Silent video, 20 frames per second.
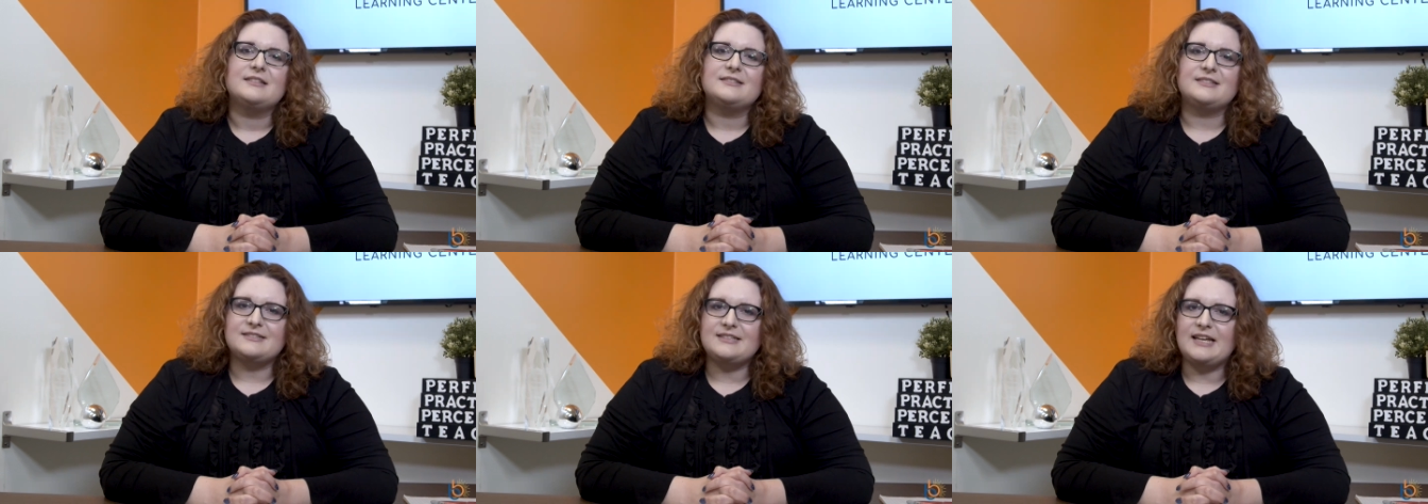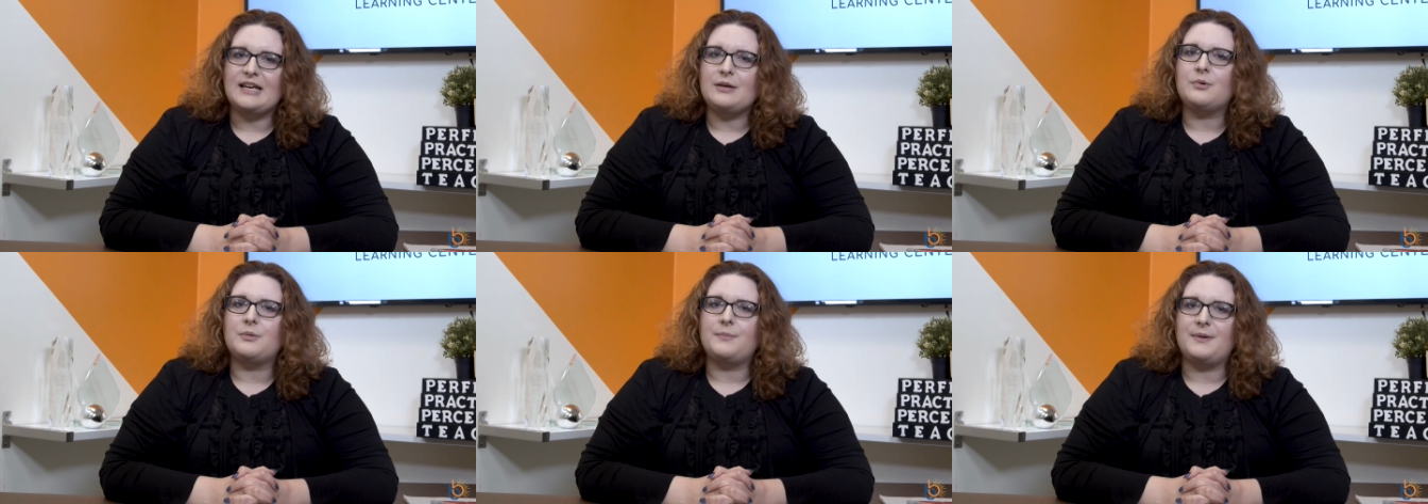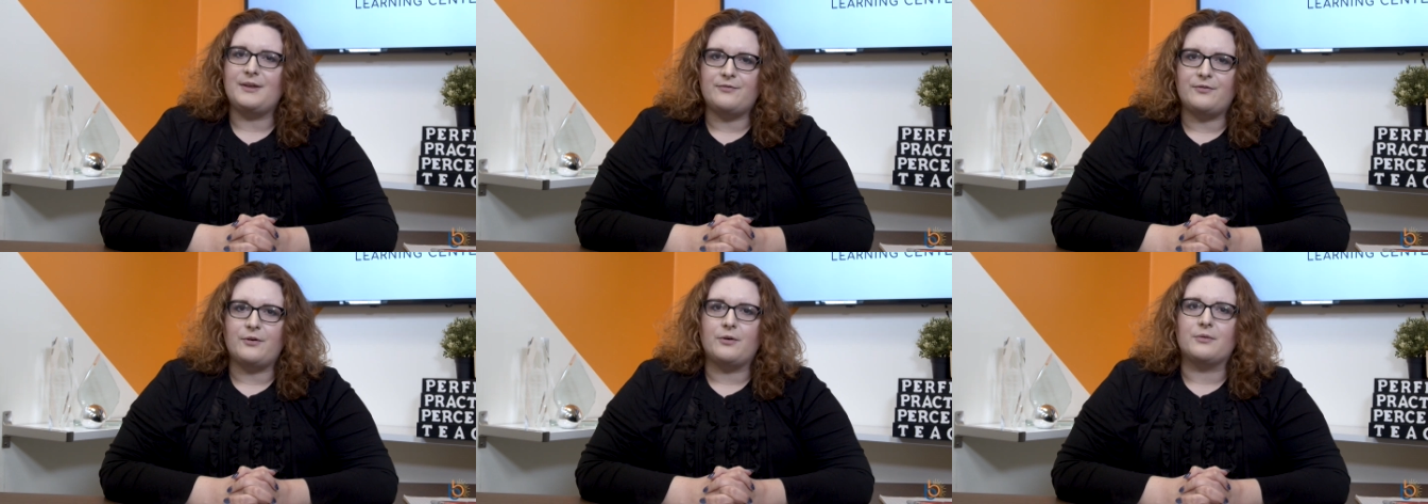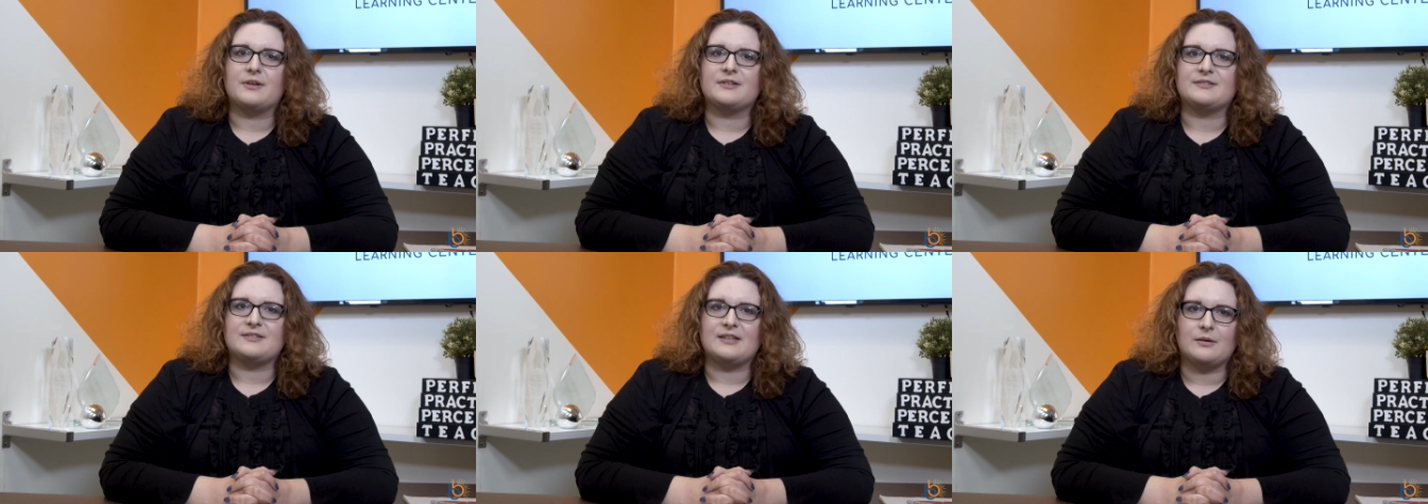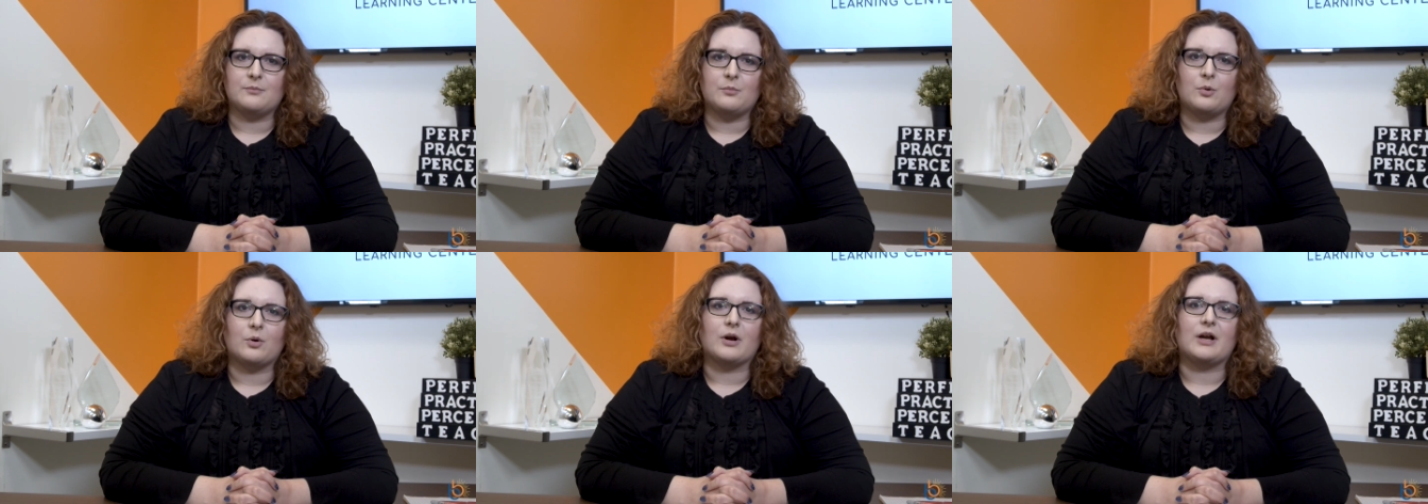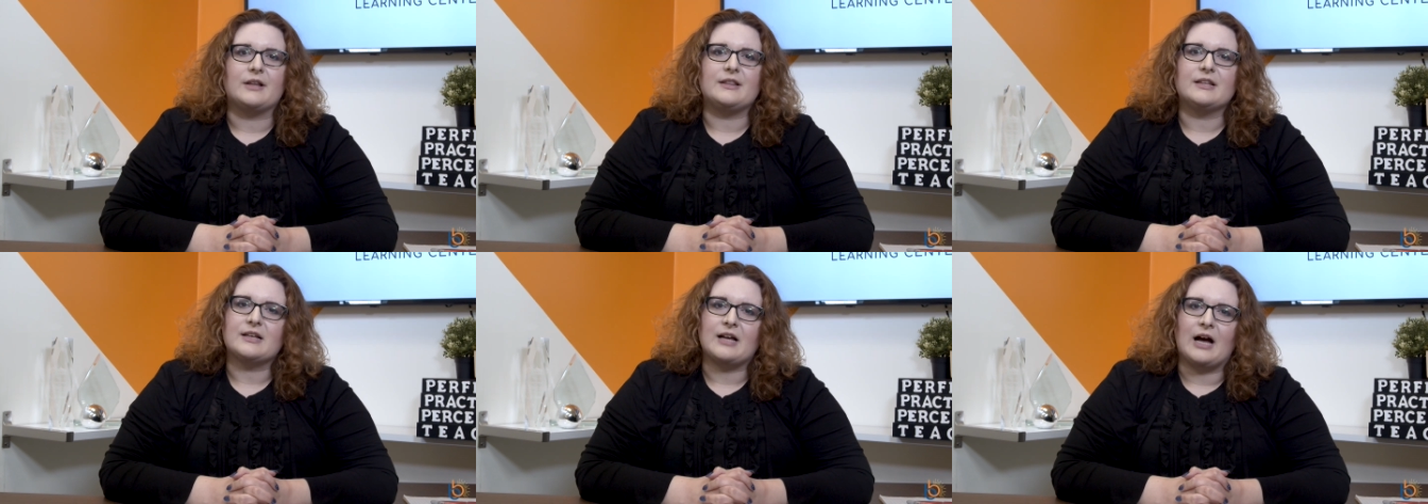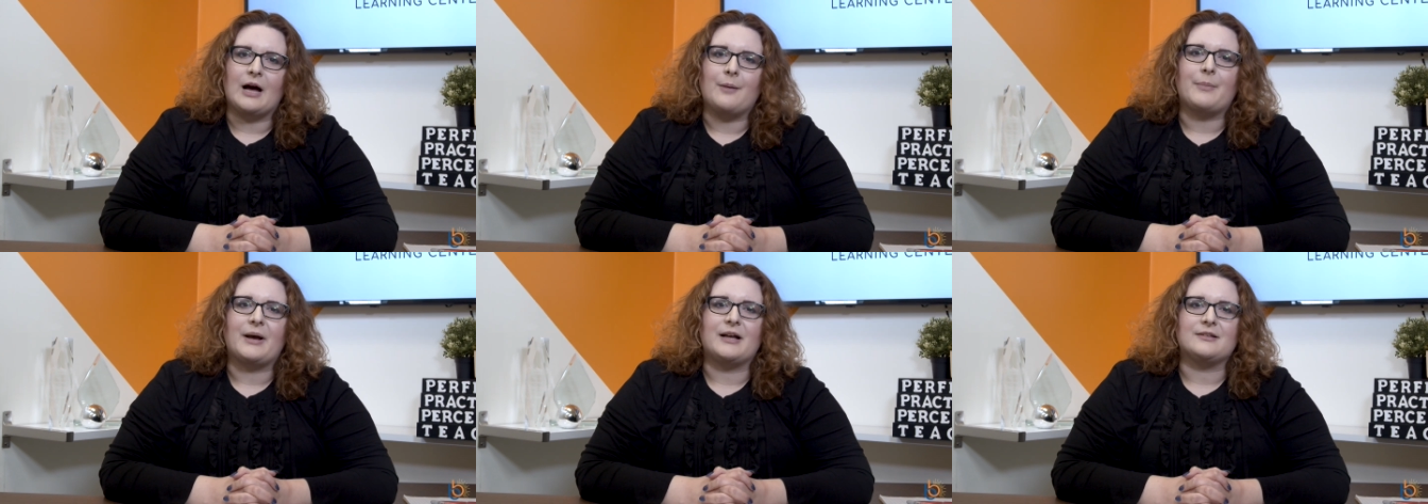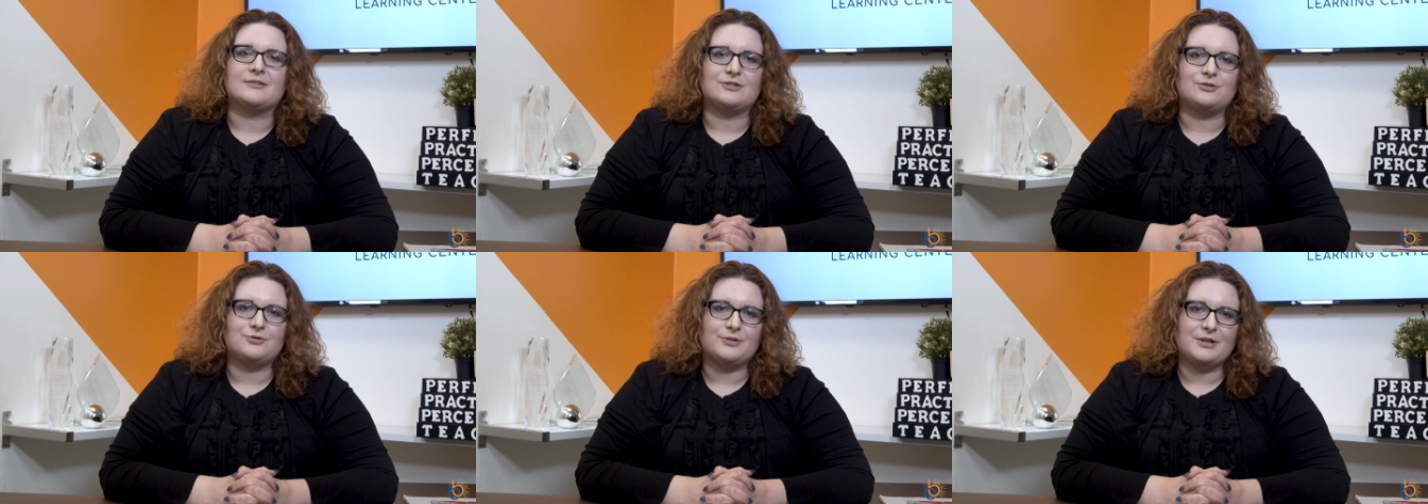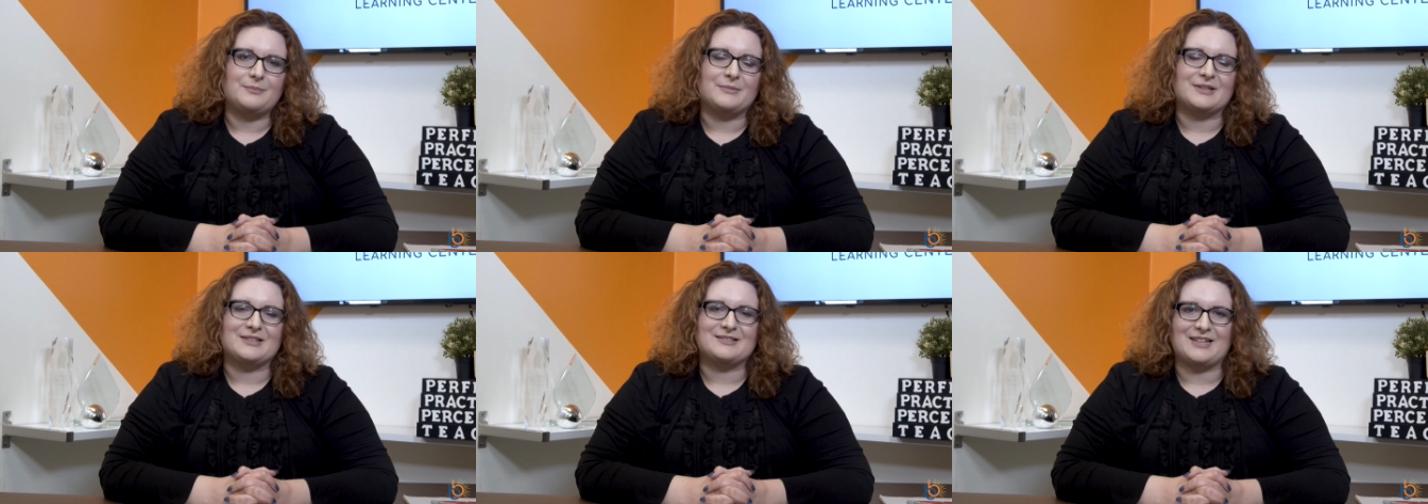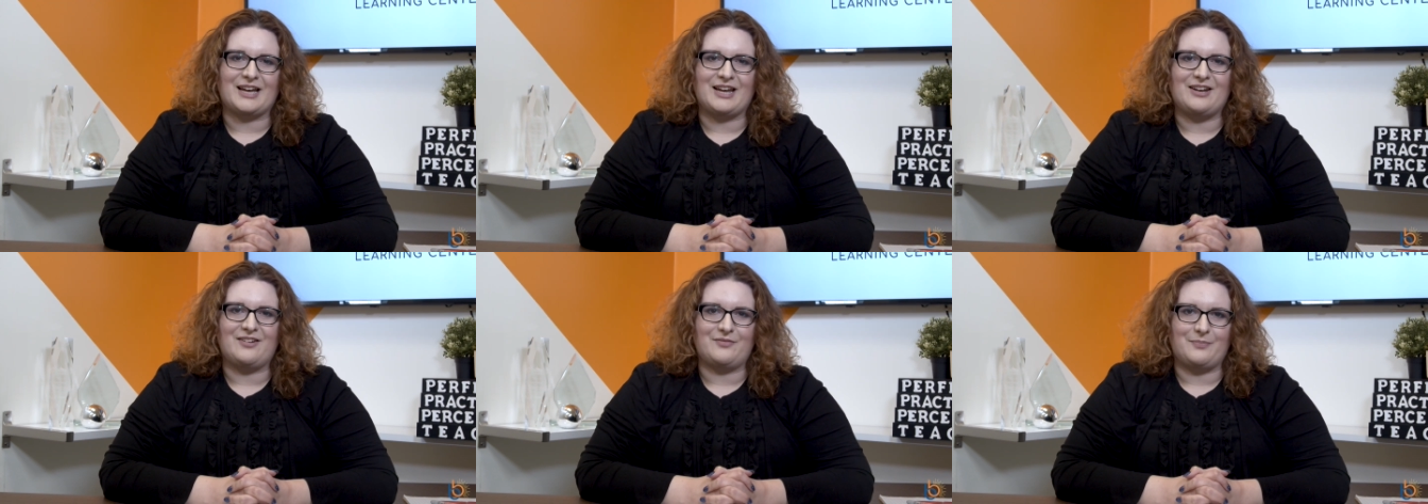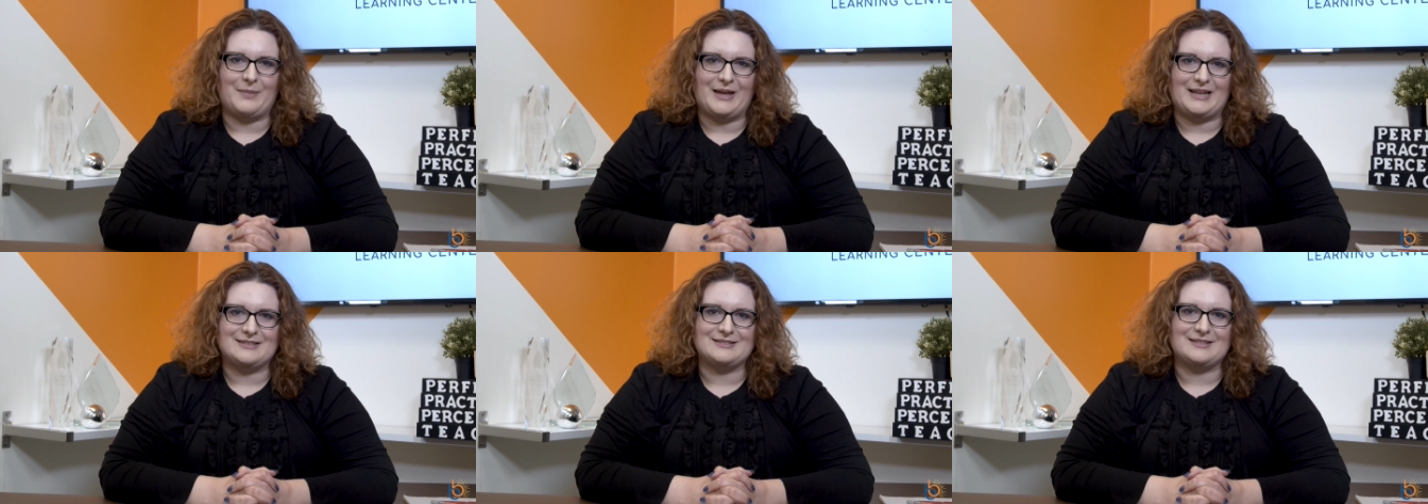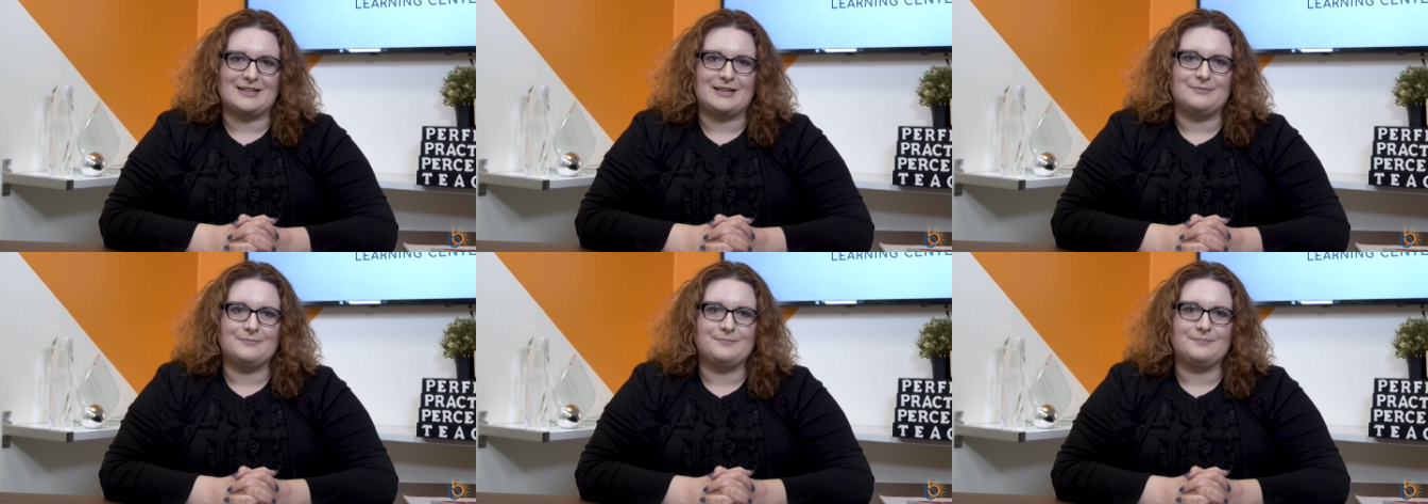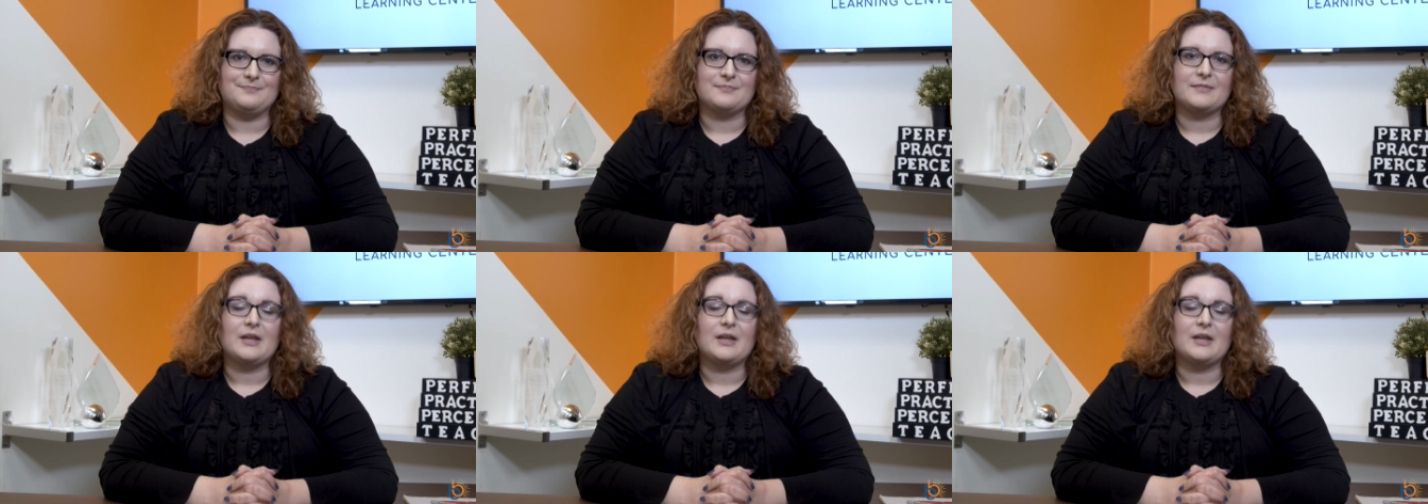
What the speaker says: Today we'll be focusing more on the compounds and treatment side of medicine.